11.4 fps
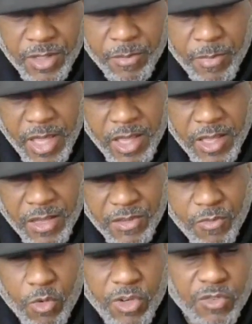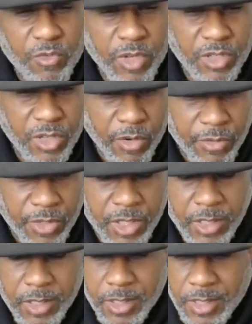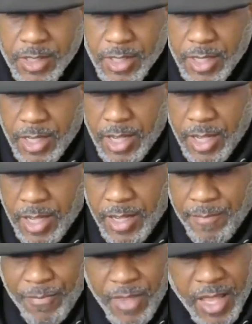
in the making as far as research. Um,